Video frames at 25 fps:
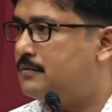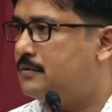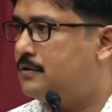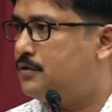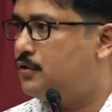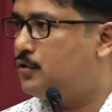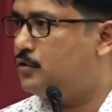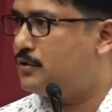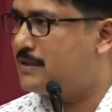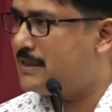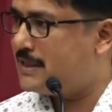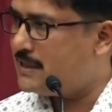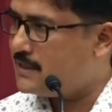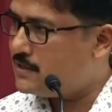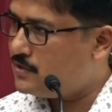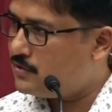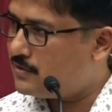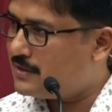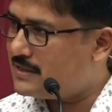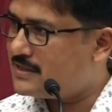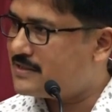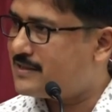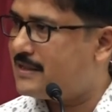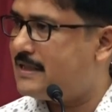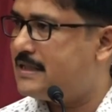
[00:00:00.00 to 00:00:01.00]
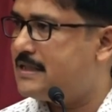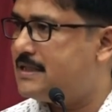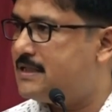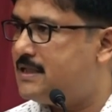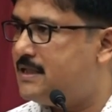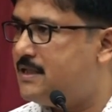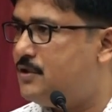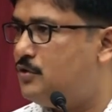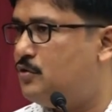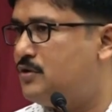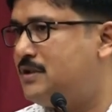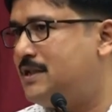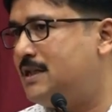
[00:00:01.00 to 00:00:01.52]
You change your strategy,
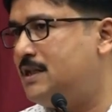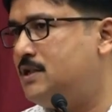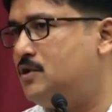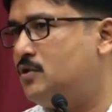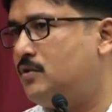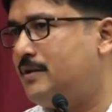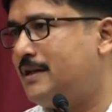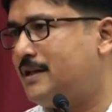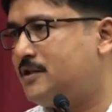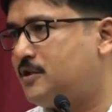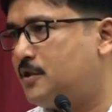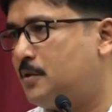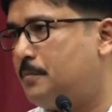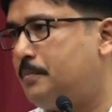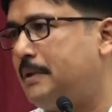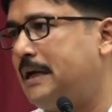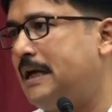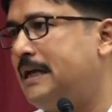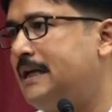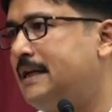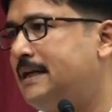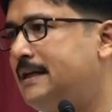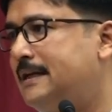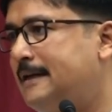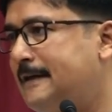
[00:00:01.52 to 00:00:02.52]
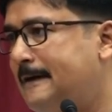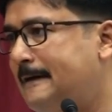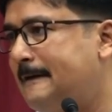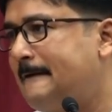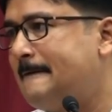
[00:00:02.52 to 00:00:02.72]
you change your action planning.